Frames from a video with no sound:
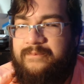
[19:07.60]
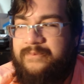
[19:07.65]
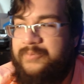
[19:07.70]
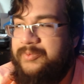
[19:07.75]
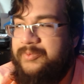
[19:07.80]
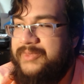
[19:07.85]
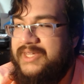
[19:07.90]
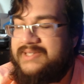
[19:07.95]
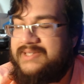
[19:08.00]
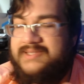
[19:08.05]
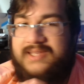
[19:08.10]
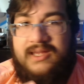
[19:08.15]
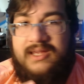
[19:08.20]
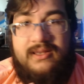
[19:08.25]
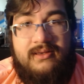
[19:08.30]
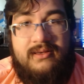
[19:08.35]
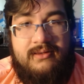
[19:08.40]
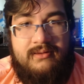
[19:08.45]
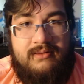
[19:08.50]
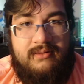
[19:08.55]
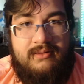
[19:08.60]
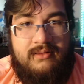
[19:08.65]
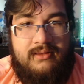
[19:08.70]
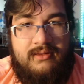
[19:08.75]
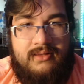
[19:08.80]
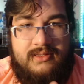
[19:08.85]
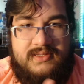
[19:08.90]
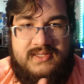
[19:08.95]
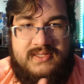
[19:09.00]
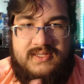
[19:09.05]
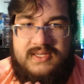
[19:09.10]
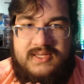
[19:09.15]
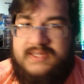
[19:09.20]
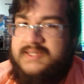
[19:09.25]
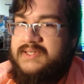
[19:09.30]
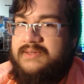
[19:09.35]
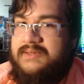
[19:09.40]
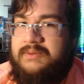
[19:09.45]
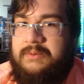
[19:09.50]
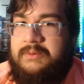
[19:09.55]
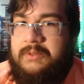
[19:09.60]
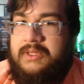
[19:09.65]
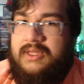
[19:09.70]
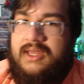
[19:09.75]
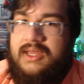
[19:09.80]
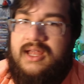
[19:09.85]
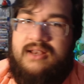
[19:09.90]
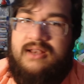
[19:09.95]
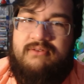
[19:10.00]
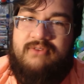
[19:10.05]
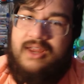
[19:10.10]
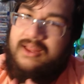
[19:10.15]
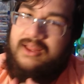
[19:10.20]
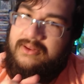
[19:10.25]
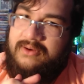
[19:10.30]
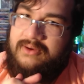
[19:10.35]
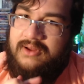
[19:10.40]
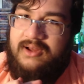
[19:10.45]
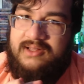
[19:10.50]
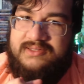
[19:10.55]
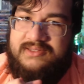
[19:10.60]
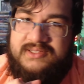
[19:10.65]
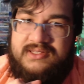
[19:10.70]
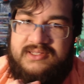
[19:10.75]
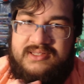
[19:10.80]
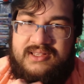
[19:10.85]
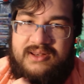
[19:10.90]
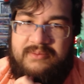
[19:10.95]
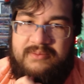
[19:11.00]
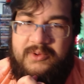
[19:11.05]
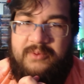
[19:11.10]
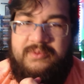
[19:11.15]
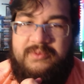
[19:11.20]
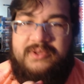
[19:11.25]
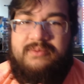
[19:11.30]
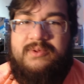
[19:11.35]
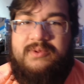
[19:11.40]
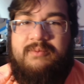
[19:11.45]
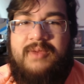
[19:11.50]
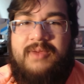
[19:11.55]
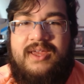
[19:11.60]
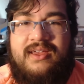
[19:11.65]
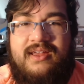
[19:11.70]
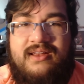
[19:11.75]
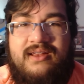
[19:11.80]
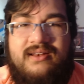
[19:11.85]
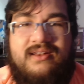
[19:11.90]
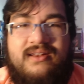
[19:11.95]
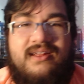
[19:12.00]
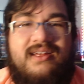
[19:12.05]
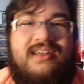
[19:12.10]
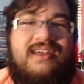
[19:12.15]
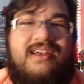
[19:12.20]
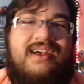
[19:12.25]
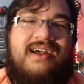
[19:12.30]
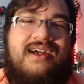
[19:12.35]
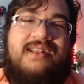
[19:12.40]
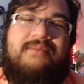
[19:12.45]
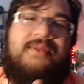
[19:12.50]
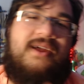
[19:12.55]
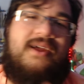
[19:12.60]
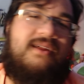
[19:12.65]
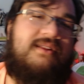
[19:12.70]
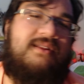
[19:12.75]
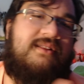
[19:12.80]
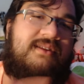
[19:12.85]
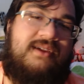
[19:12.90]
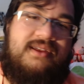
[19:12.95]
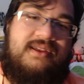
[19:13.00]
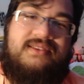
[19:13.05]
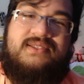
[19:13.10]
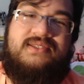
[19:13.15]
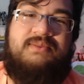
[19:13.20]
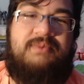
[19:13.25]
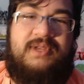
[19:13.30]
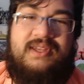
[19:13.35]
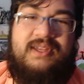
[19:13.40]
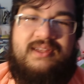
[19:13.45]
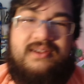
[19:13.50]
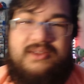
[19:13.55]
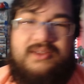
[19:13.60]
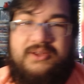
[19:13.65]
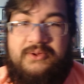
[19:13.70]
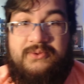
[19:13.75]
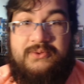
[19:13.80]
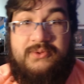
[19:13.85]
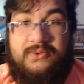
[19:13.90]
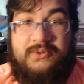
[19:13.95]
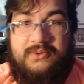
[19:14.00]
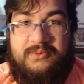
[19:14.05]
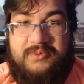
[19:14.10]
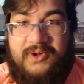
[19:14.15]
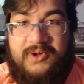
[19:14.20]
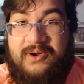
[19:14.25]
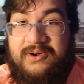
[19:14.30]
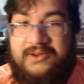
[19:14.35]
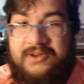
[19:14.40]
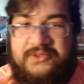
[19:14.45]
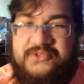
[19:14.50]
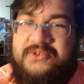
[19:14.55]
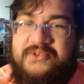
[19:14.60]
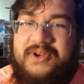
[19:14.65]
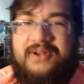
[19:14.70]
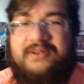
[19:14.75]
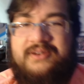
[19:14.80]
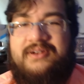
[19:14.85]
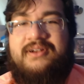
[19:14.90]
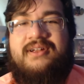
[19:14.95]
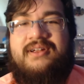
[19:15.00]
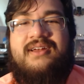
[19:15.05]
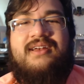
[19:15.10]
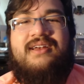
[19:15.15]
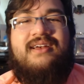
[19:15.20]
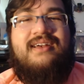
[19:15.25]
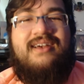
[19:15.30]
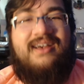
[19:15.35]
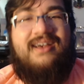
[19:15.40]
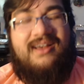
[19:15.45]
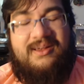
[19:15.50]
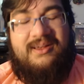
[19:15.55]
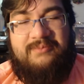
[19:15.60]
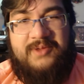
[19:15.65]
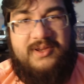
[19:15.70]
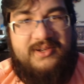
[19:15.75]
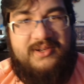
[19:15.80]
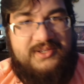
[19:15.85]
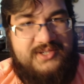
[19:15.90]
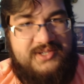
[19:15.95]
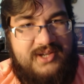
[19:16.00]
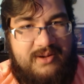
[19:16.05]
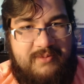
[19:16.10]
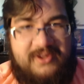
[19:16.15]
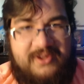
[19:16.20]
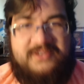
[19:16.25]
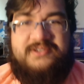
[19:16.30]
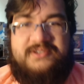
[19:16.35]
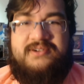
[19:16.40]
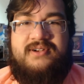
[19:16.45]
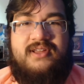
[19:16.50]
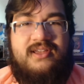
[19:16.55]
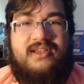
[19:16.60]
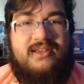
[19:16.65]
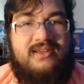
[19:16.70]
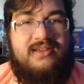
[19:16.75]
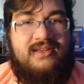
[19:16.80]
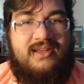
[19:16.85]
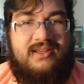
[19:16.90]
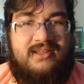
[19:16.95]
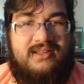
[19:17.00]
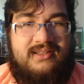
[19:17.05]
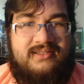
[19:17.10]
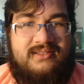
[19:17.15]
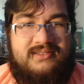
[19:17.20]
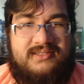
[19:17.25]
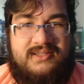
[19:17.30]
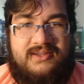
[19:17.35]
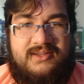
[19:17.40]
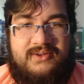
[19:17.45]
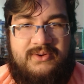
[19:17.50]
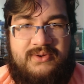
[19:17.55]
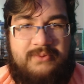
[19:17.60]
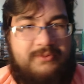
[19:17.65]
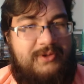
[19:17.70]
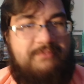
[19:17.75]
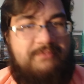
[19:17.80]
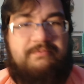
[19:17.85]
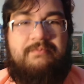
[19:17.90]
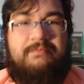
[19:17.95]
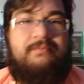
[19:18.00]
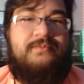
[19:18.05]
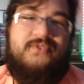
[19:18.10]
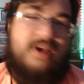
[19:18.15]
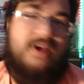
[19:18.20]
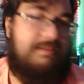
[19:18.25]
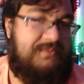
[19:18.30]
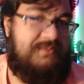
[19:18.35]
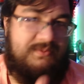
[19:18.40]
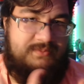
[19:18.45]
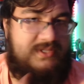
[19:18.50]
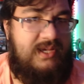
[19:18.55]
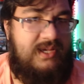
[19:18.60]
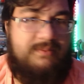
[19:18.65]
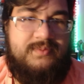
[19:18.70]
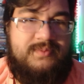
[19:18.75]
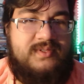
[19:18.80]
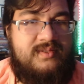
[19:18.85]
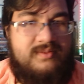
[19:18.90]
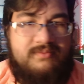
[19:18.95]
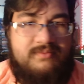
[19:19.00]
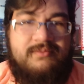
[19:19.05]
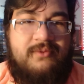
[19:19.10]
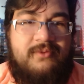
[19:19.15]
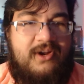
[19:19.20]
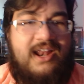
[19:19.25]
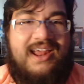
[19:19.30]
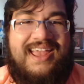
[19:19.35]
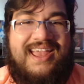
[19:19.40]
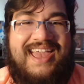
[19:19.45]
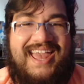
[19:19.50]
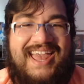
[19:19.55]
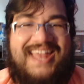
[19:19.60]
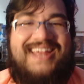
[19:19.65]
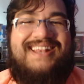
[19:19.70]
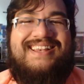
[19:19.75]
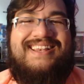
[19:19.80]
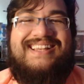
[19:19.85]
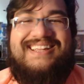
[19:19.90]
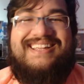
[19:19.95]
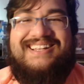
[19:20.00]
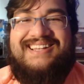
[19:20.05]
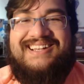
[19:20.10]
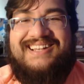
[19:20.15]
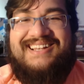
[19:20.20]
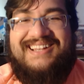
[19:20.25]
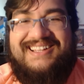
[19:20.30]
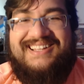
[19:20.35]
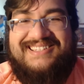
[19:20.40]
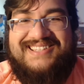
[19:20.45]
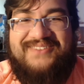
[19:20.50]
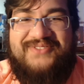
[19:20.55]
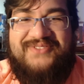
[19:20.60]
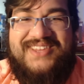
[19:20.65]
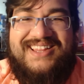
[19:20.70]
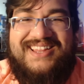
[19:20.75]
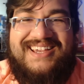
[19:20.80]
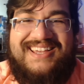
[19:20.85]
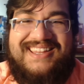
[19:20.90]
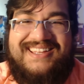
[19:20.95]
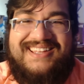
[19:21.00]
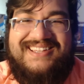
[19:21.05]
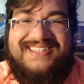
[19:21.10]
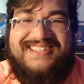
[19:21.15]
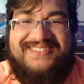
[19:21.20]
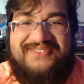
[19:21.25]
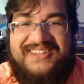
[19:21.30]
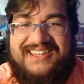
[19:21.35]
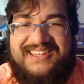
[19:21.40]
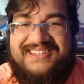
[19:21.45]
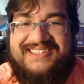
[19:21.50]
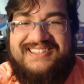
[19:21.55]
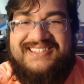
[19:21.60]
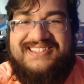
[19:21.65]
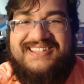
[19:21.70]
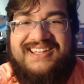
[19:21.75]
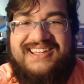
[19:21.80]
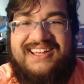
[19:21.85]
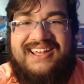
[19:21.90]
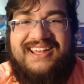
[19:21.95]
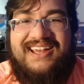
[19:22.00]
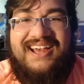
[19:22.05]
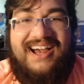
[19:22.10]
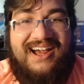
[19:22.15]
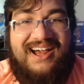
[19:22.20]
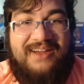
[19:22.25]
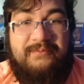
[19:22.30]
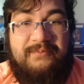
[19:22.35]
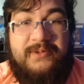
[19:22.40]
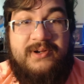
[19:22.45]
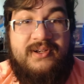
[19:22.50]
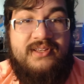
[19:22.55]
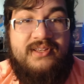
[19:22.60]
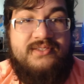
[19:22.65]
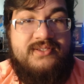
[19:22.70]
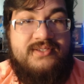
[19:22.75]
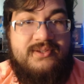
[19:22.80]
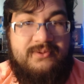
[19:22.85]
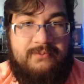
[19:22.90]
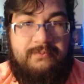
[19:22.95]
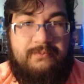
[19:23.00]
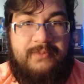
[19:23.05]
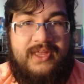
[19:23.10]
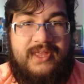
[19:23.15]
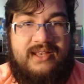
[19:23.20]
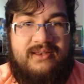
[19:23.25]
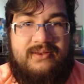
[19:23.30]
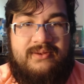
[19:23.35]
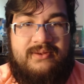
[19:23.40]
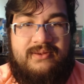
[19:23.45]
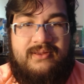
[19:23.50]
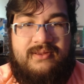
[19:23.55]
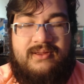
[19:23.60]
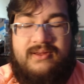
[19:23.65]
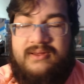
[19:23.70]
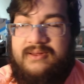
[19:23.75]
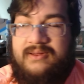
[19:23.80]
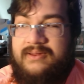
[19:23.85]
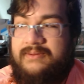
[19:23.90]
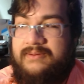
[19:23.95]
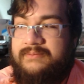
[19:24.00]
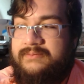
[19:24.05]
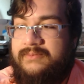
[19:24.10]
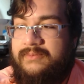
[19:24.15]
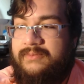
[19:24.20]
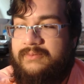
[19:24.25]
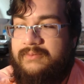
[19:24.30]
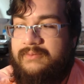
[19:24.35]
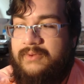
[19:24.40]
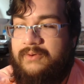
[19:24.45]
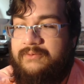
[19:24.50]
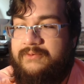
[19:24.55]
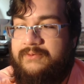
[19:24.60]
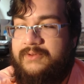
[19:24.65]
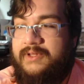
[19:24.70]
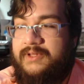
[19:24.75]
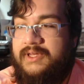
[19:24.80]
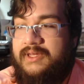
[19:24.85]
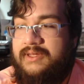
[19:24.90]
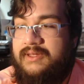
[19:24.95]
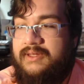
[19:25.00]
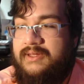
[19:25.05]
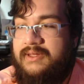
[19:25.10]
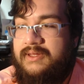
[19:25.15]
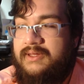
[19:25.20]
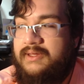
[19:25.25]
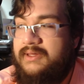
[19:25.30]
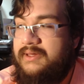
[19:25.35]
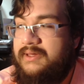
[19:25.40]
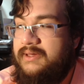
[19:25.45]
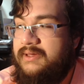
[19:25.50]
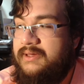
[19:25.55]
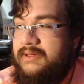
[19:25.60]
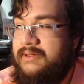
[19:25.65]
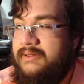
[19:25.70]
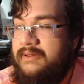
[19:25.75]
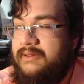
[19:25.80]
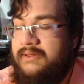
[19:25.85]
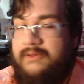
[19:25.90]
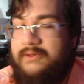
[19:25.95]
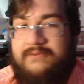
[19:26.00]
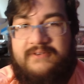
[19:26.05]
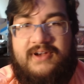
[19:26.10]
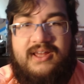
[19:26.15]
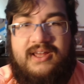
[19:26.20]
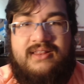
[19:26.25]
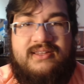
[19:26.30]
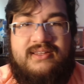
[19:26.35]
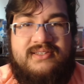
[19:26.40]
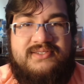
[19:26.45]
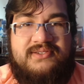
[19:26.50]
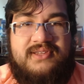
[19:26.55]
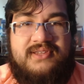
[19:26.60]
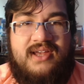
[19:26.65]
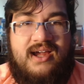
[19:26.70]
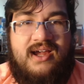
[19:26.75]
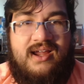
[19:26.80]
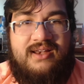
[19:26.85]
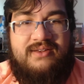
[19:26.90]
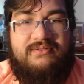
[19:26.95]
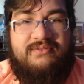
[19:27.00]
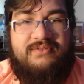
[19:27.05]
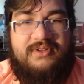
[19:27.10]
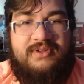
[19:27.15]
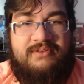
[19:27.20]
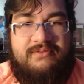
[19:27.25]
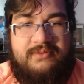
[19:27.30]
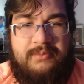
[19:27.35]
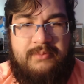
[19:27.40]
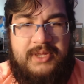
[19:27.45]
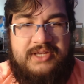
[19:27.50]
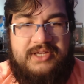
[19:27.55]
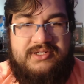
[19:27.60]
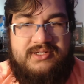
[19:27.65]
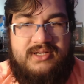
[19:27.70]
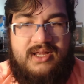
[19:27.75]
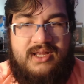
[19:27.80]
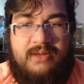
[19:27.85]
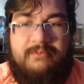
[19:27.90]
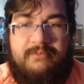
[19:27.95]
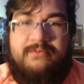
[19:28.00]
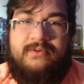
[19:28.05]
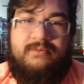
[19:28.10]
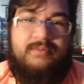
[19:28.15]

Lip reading: That said, this isn't the kind of regular content that I'm hoping to be making, and I'm not looking to be a YouTube art instructor. I'm here to share my journey and hopefully drop some tips when I can in something like this, because I'm learning too, and hopefully you find this kind of information helpful.